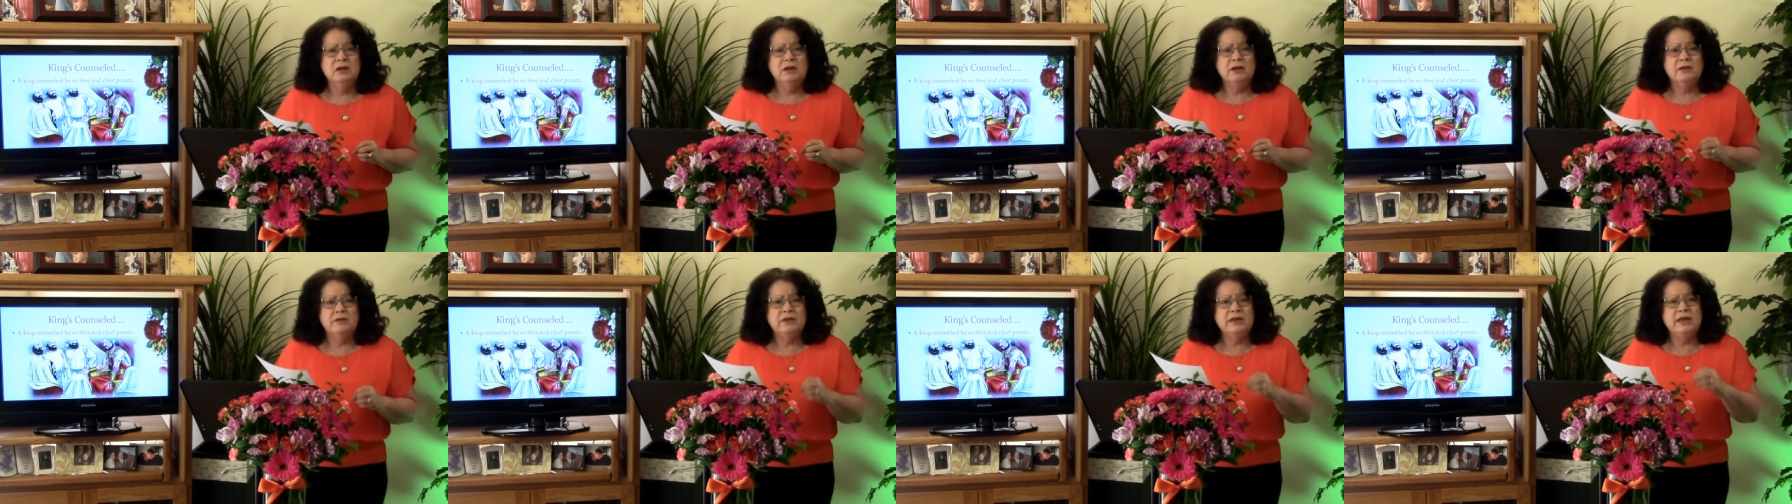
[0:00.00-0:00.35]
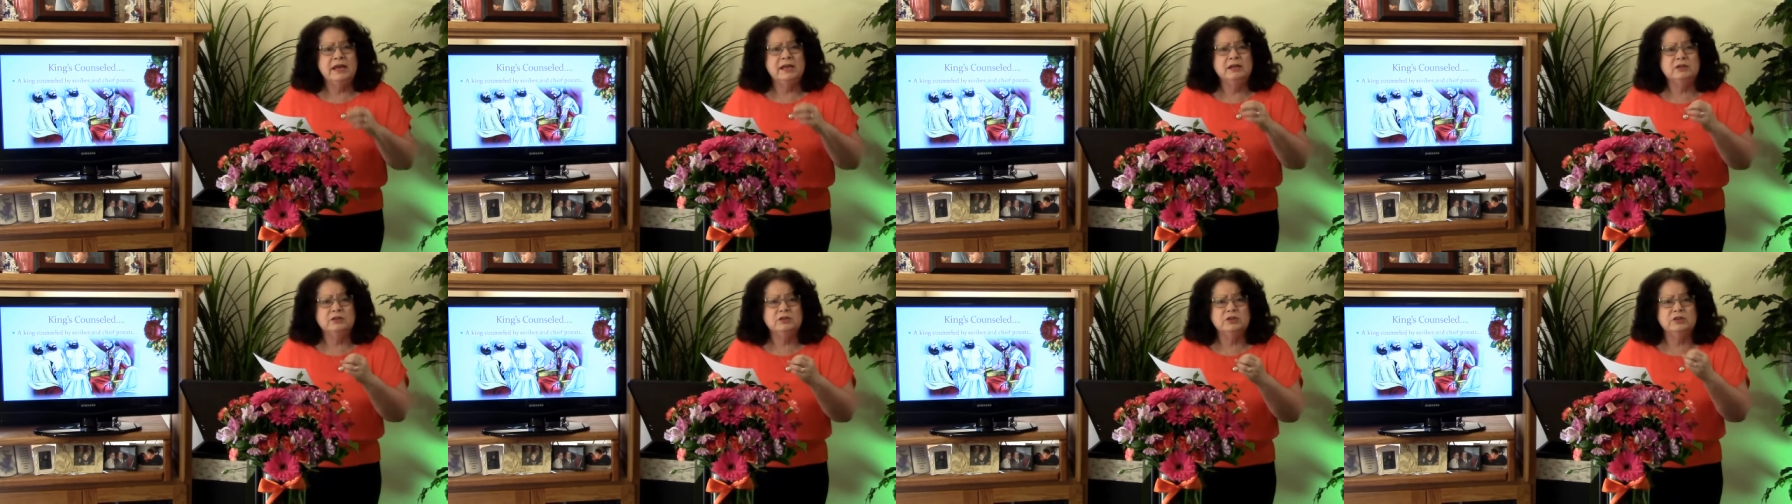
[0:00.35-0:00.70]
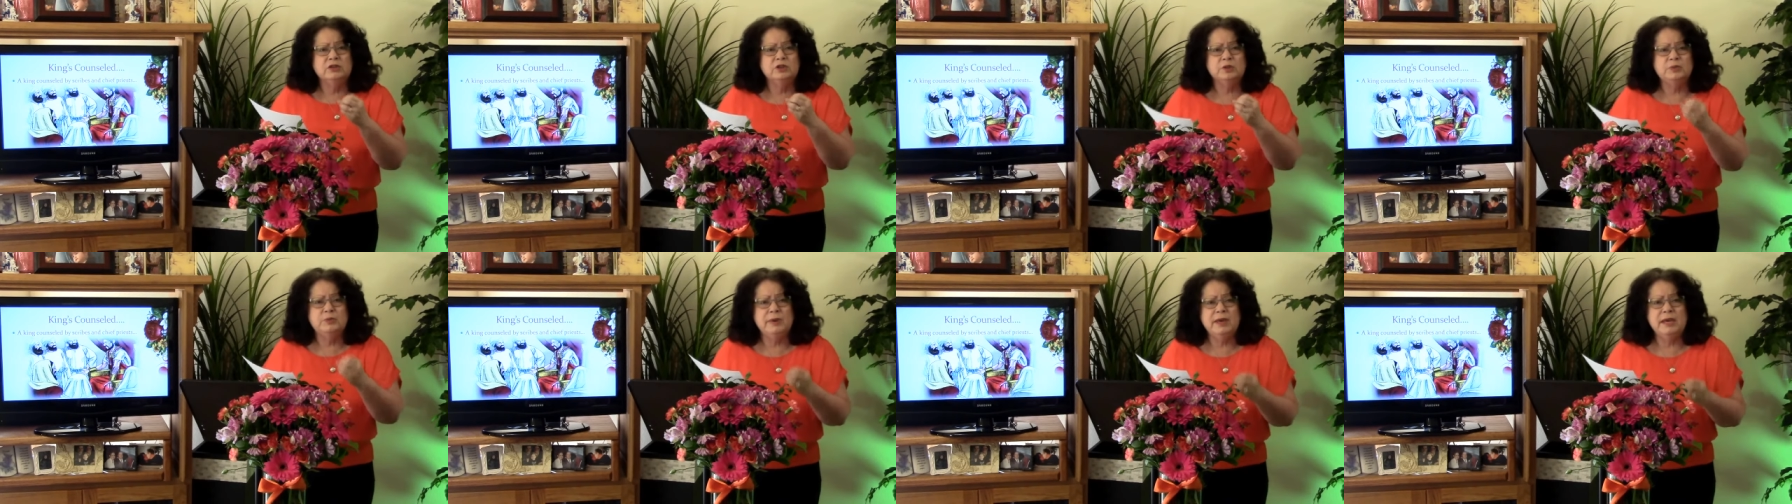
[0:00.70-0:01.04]
the elder
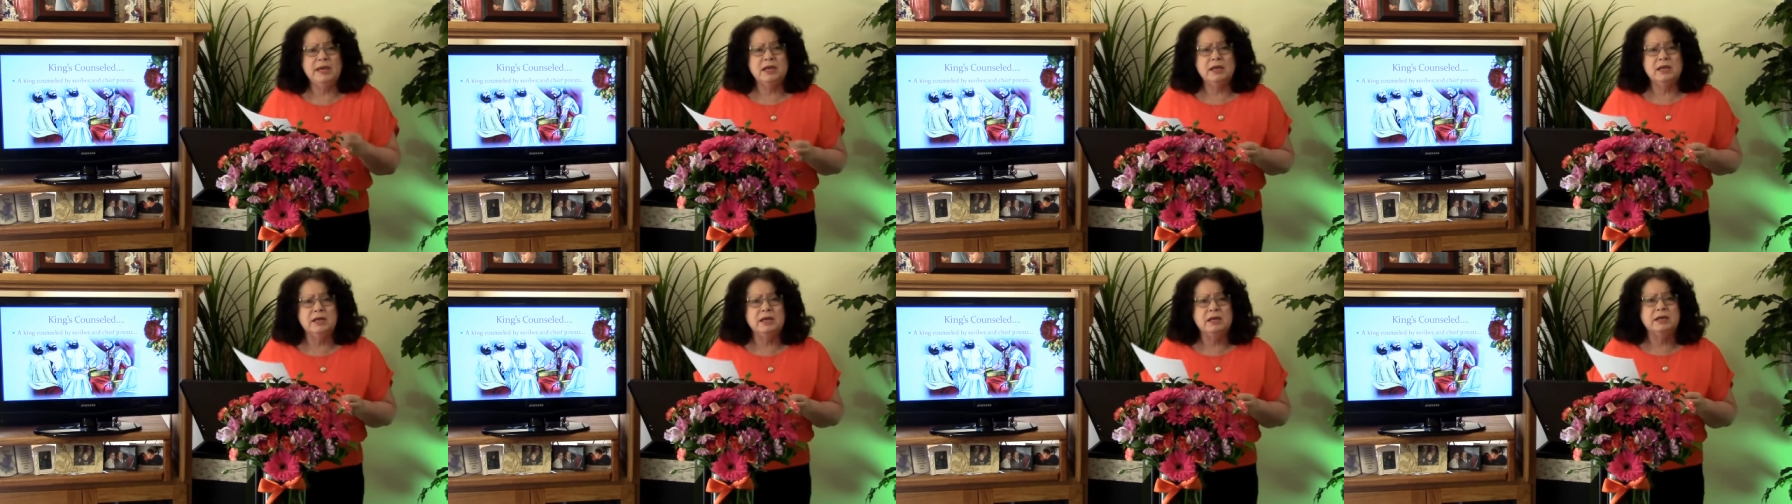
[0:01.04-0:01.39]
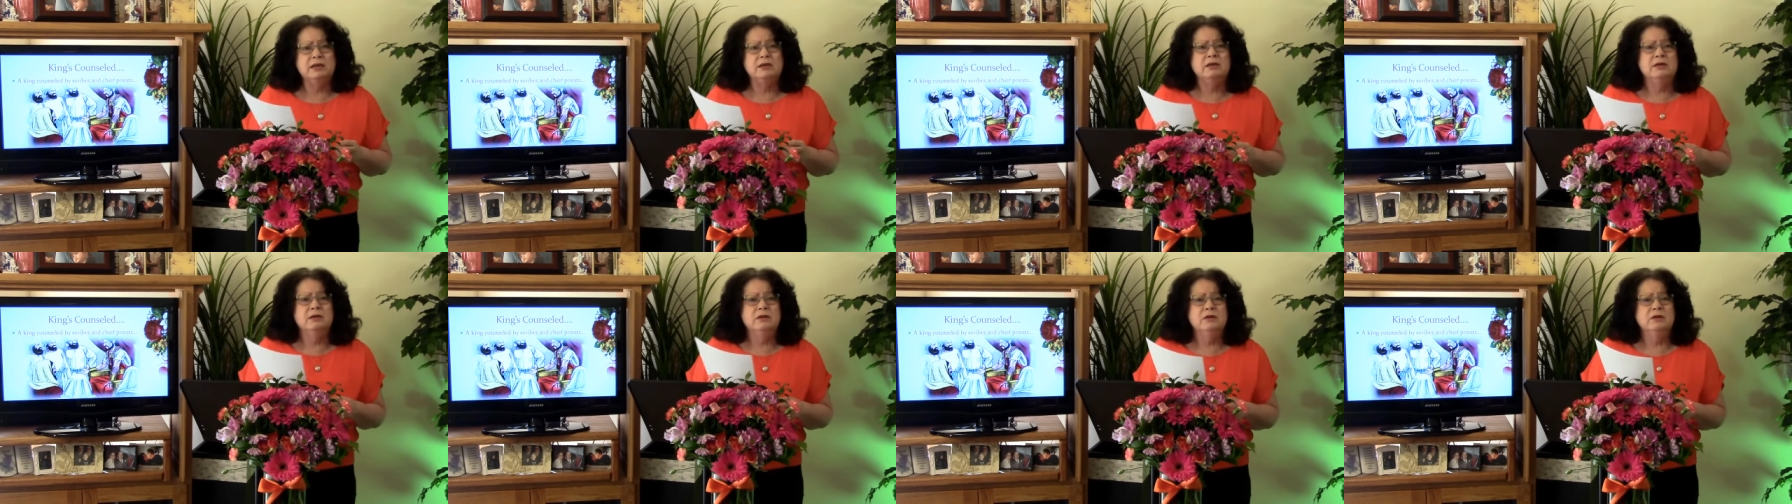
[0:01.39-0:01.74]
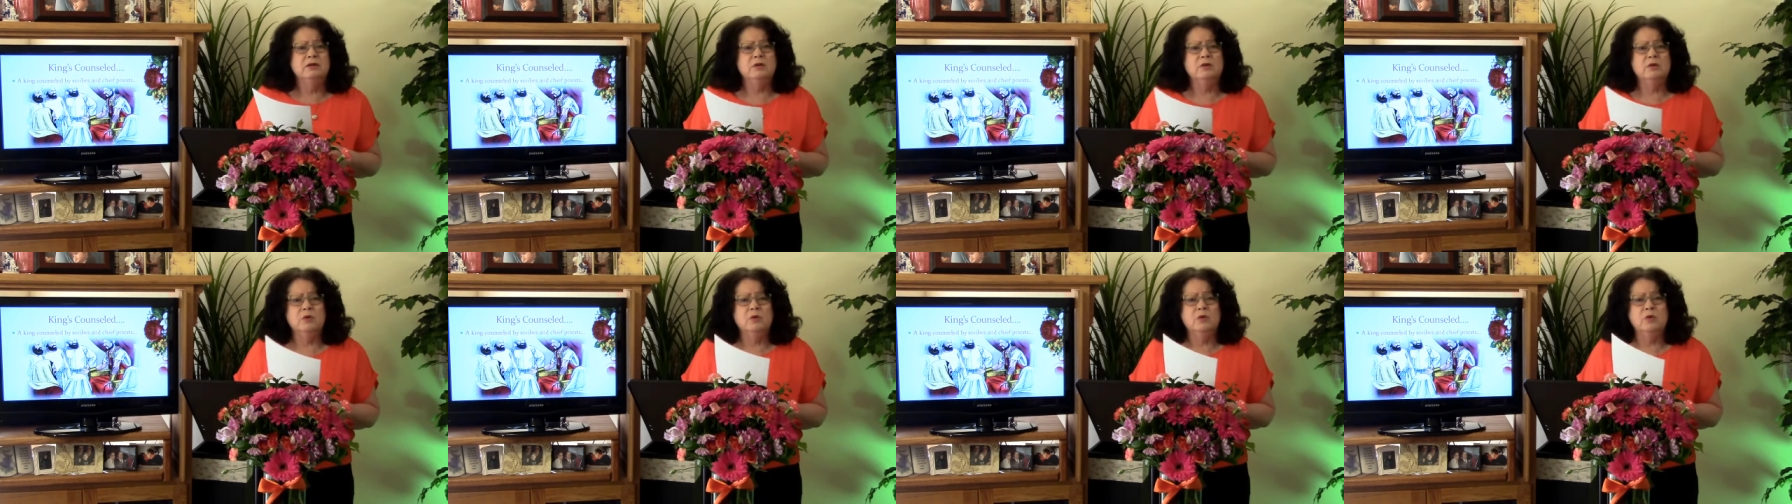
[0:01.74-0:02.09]
speaking
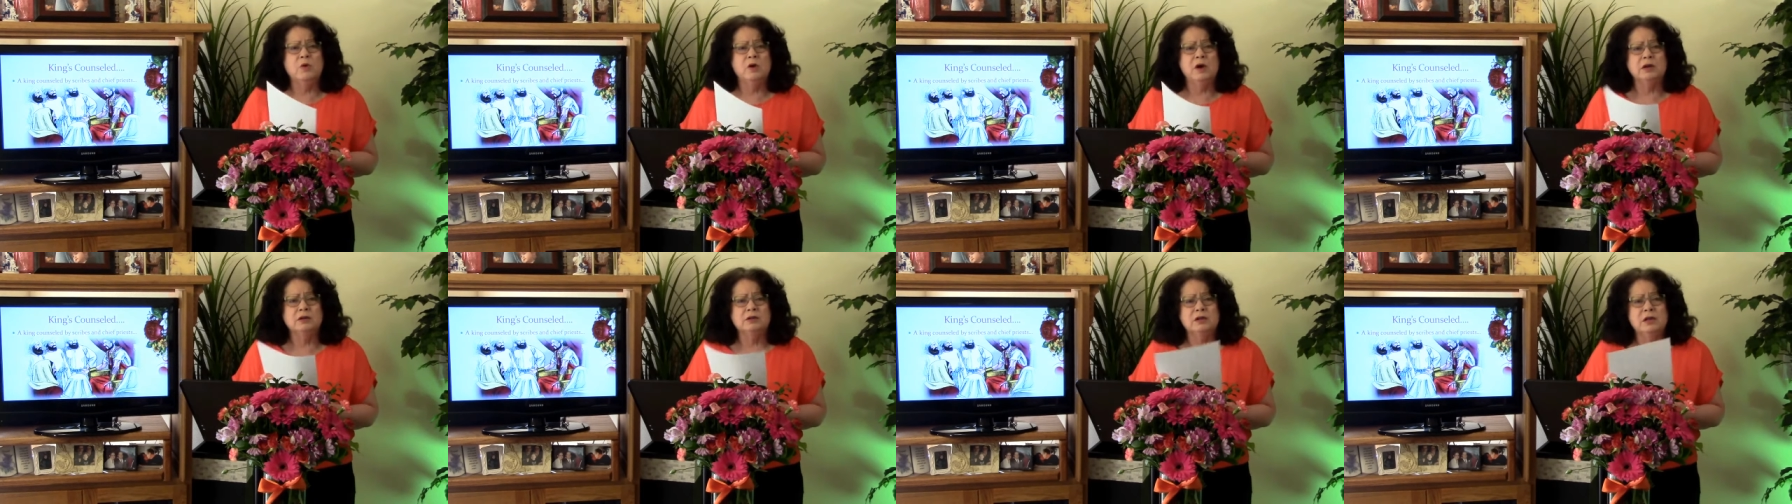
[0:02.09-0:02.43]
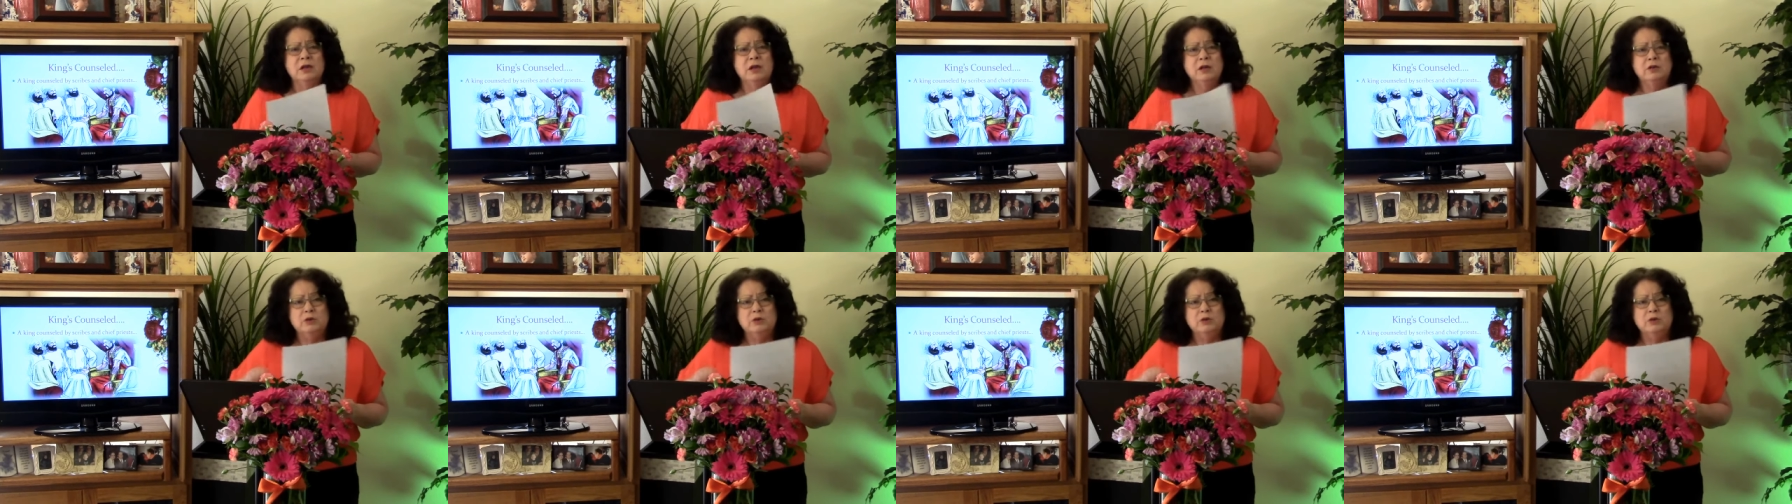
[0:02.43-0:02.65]
what